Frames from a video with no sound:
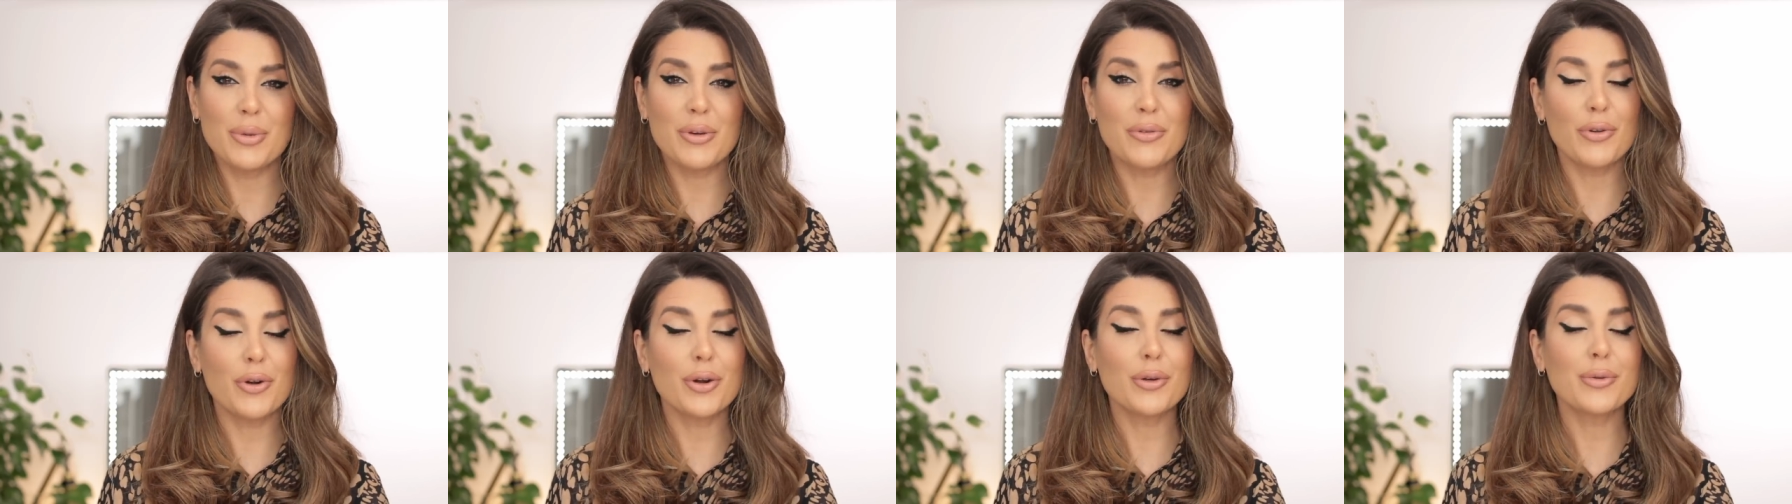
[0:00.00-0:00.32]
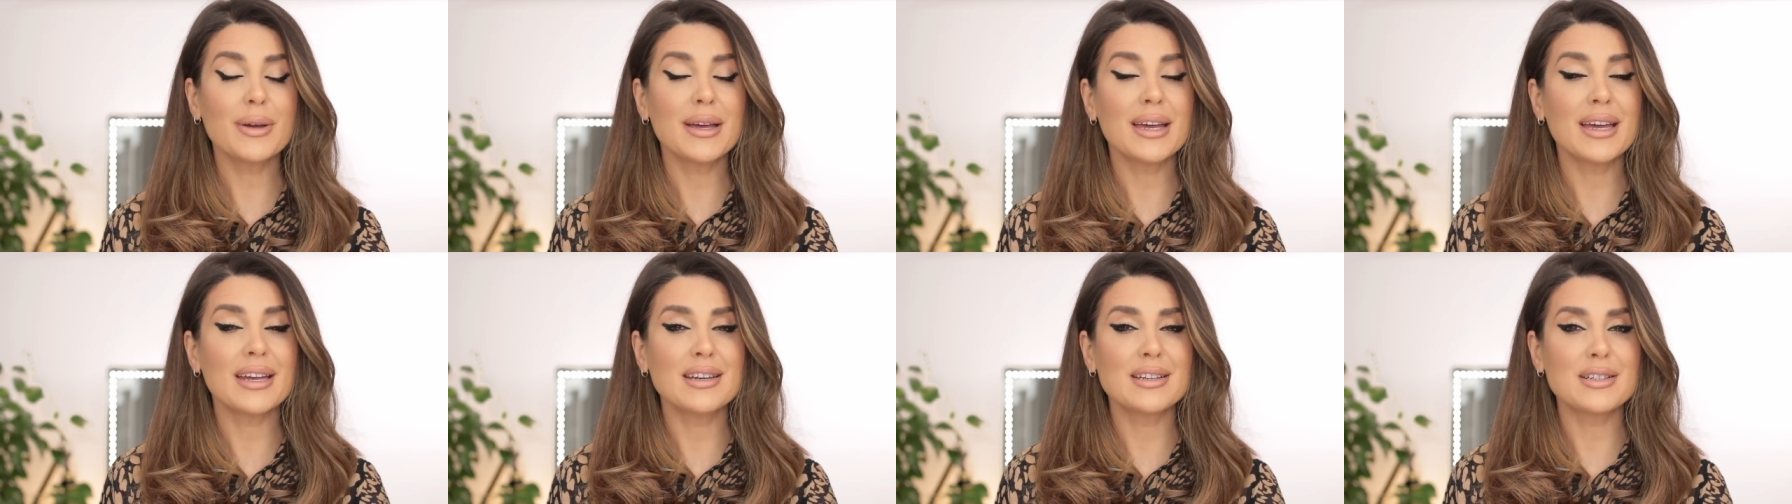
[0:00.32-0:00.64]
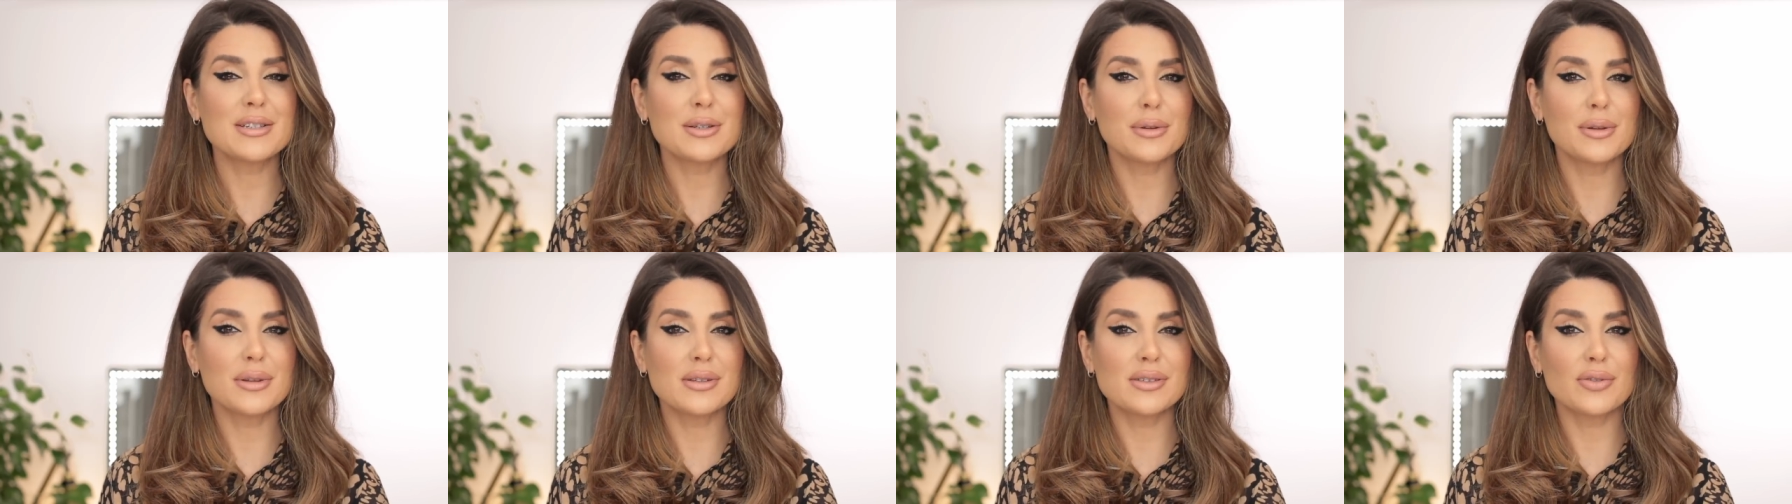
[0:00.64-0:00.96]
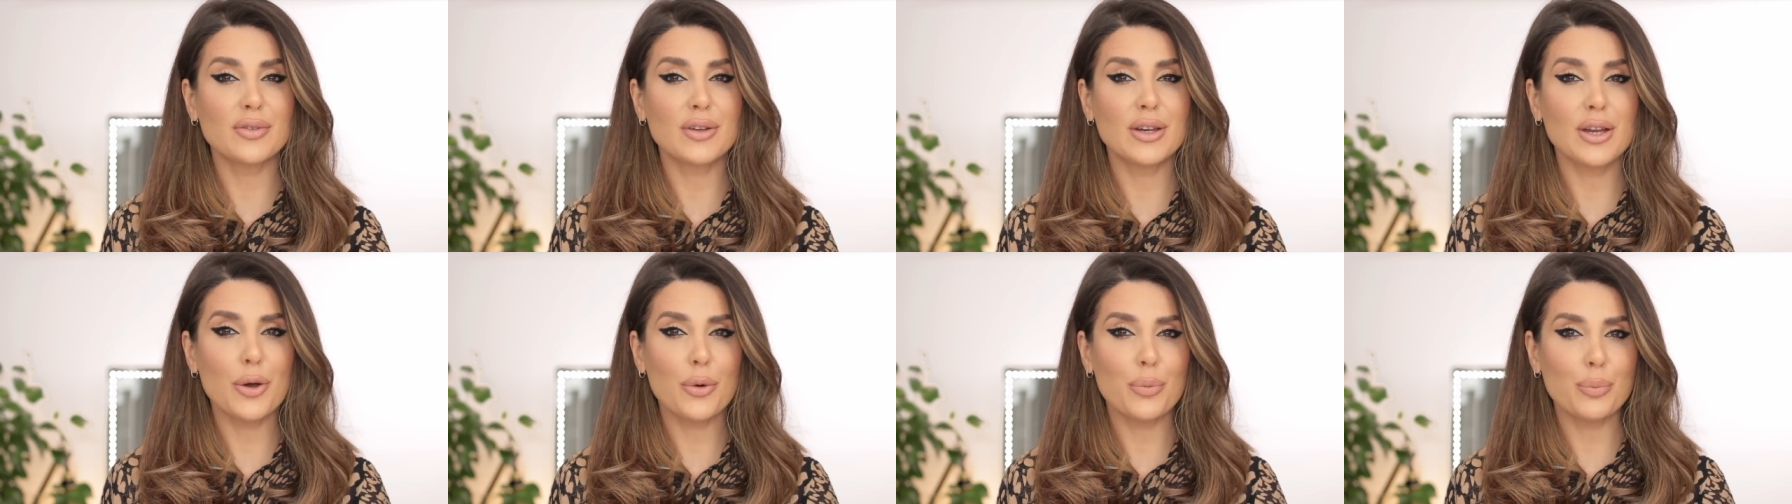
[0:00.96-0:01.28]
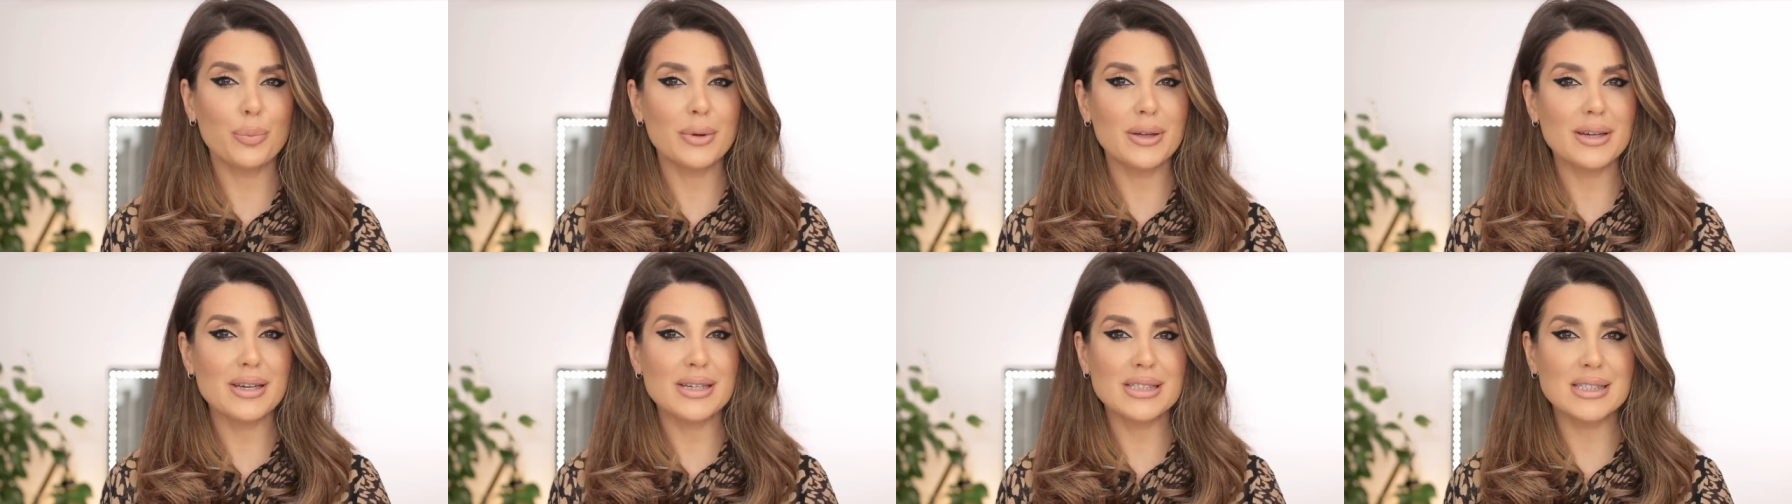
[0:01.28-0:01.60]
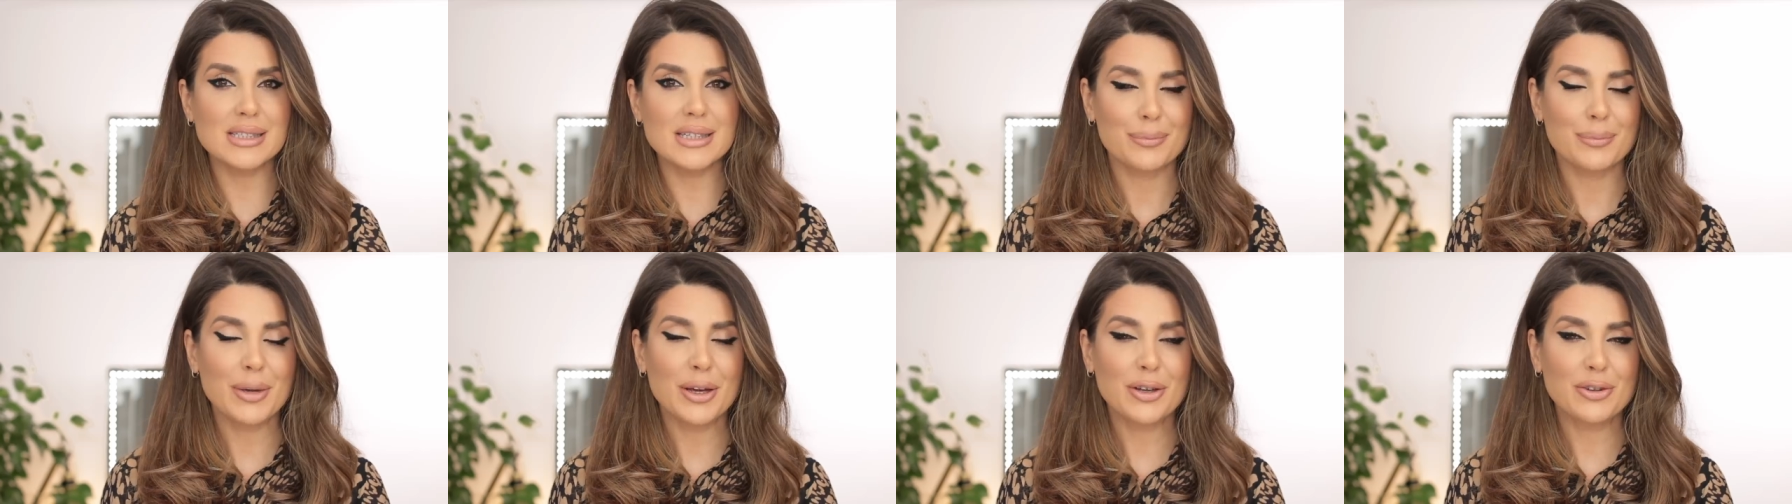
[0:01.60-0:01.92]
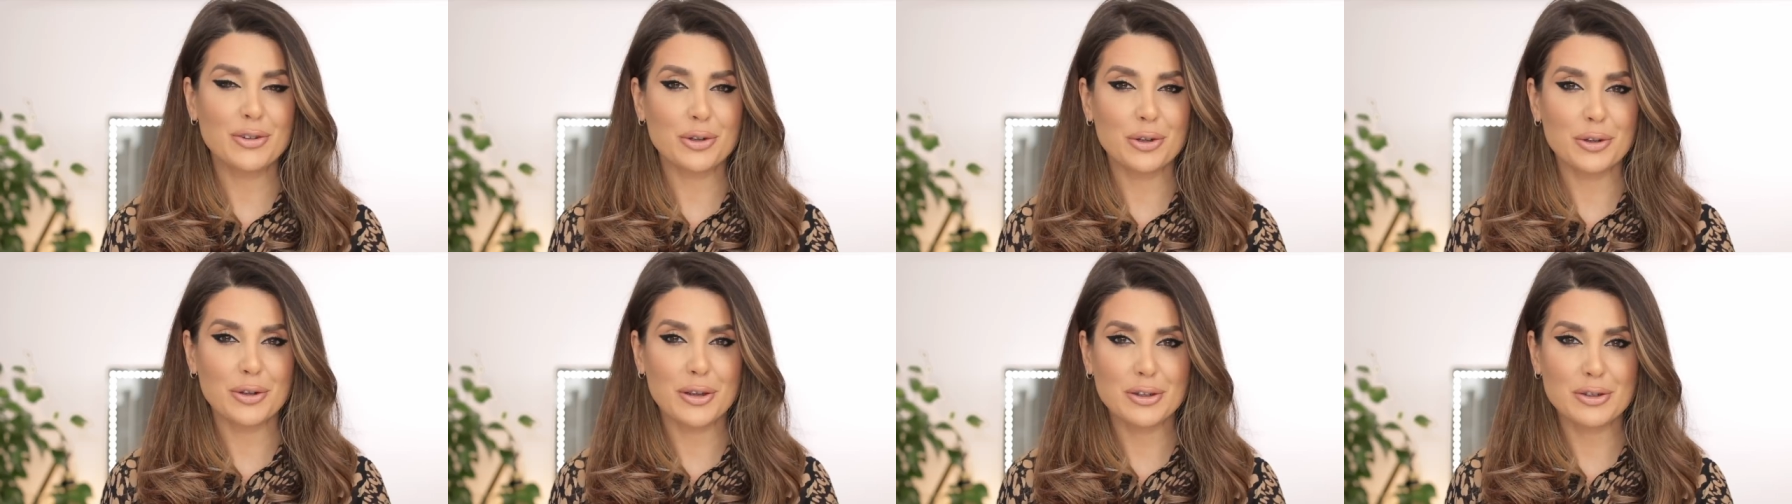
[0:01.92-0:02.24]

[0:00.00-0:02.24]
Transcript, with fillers: Before we get into this video, please make sure